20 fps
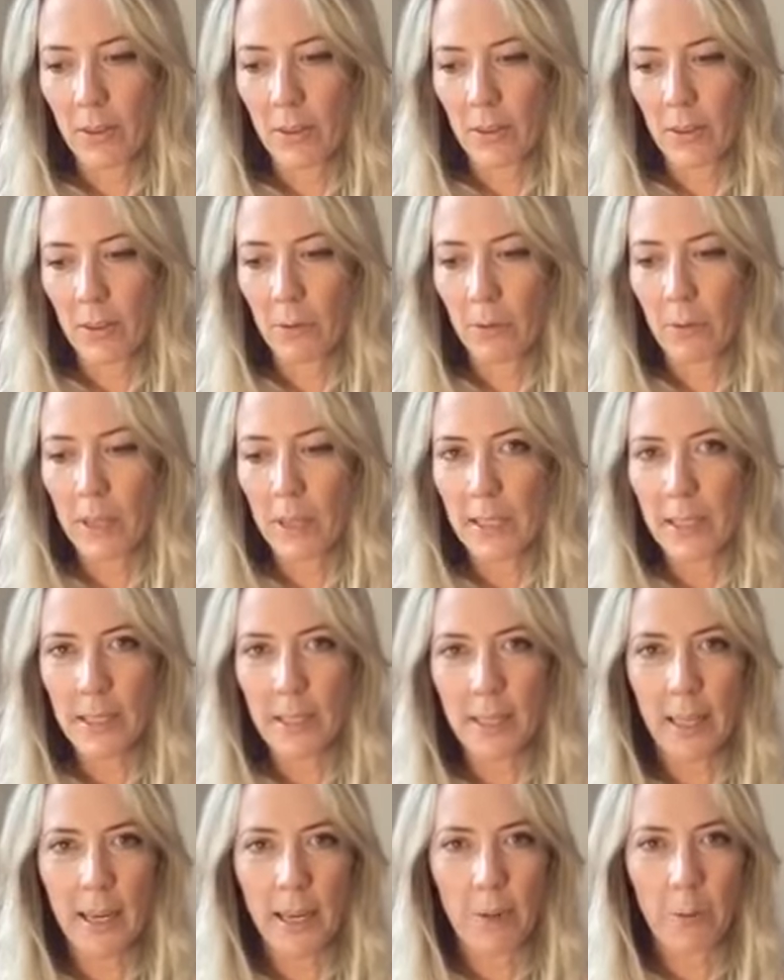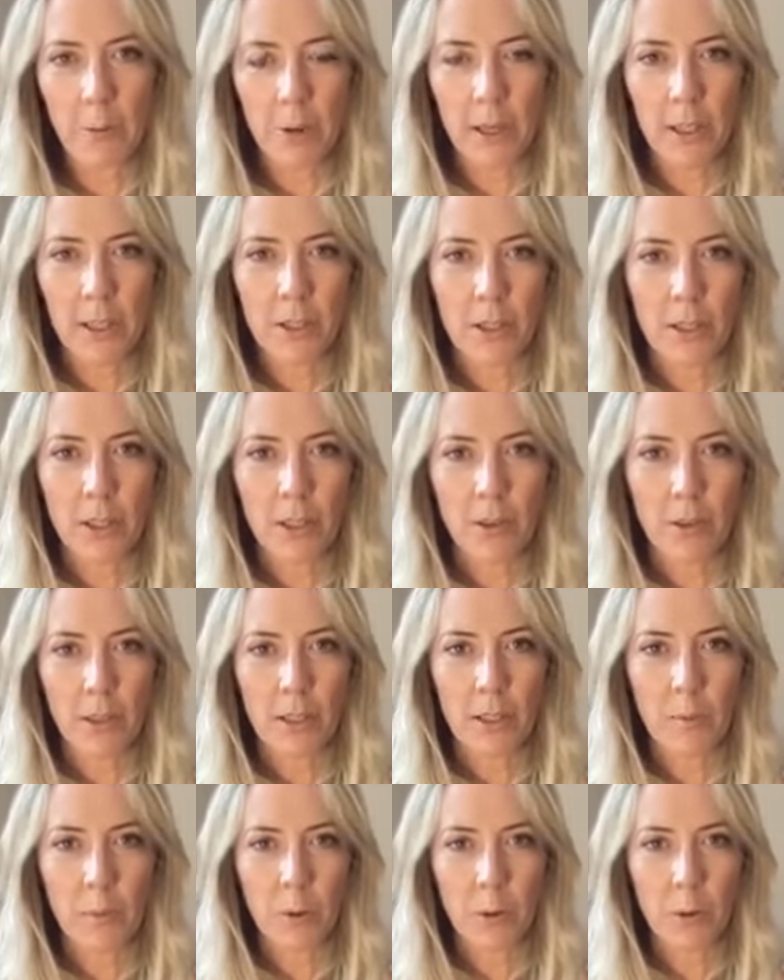the reason that I wanted to
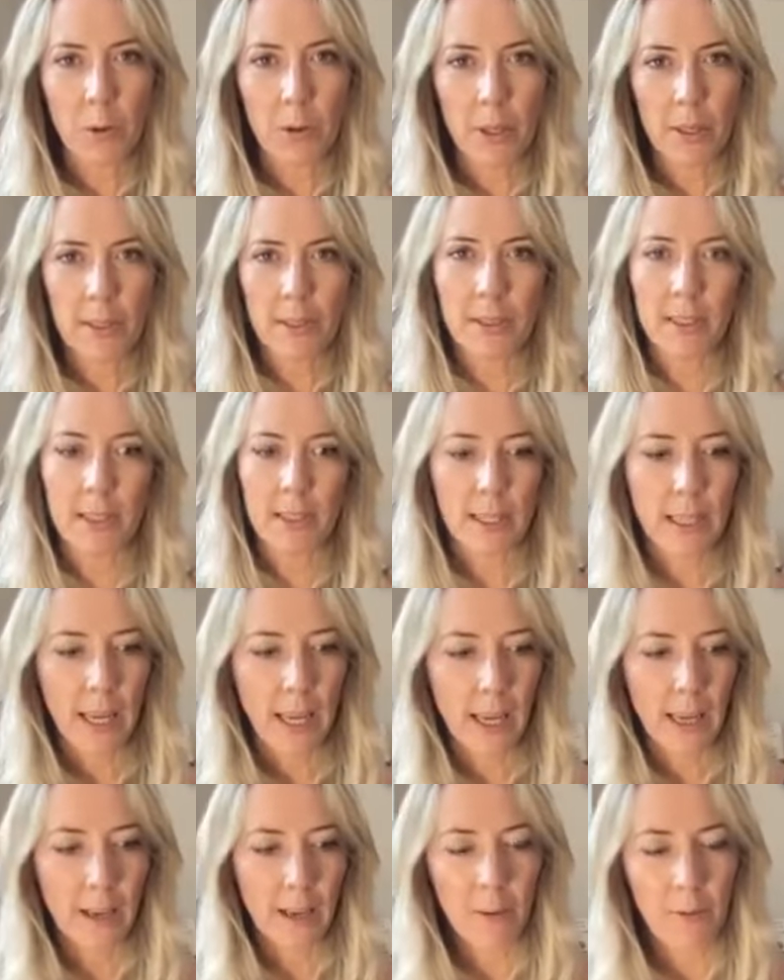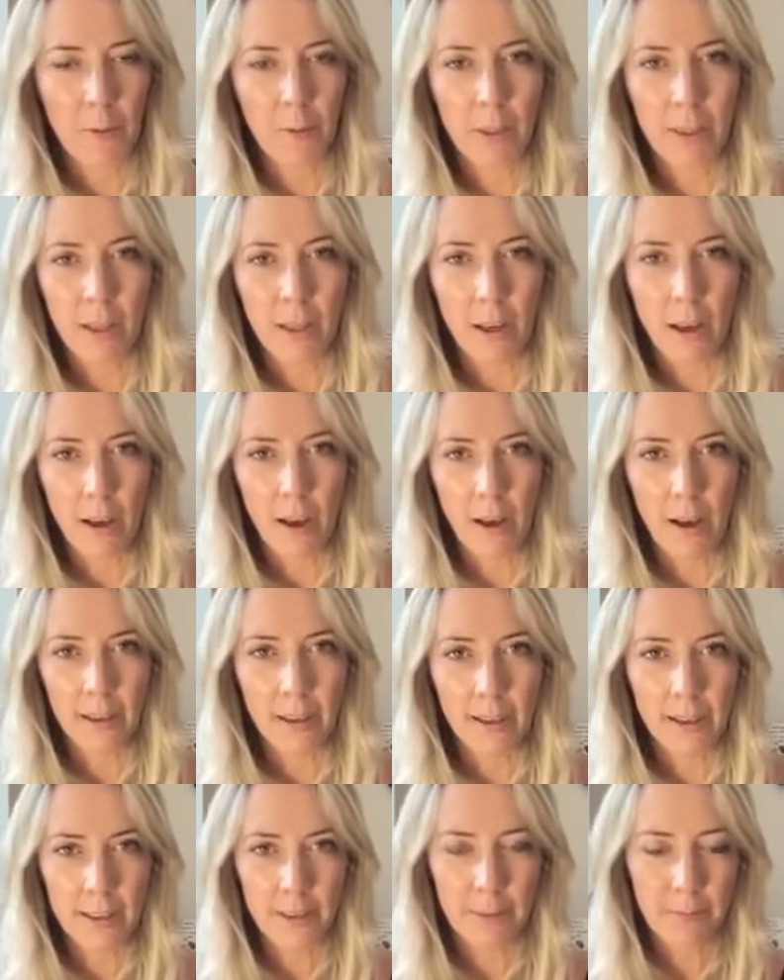explore this today with the
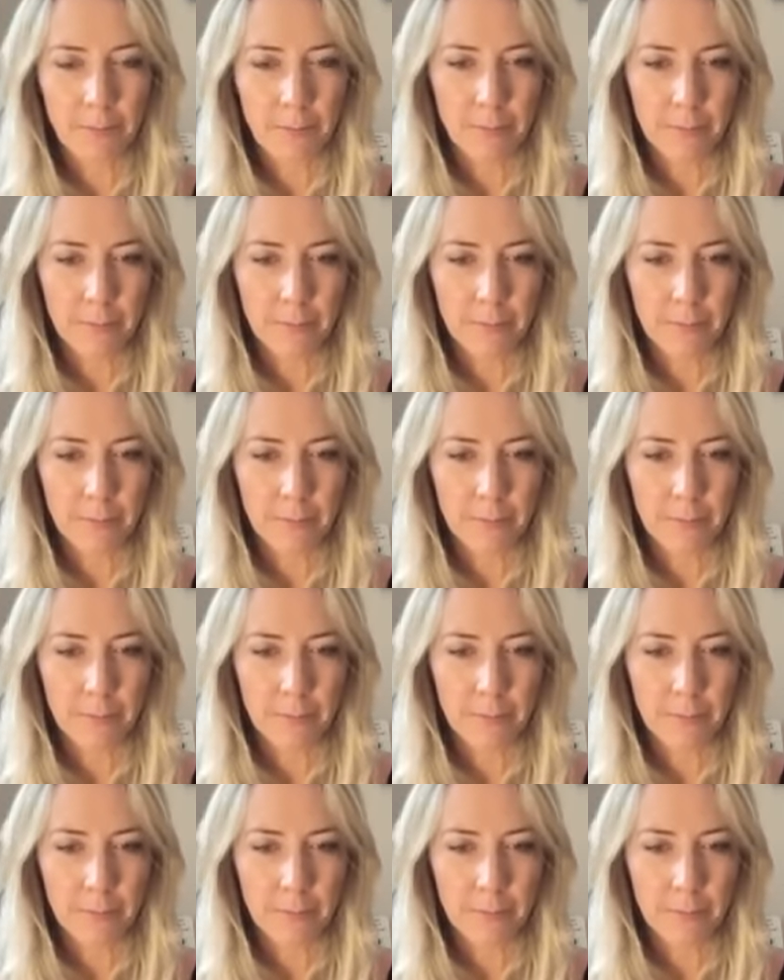cards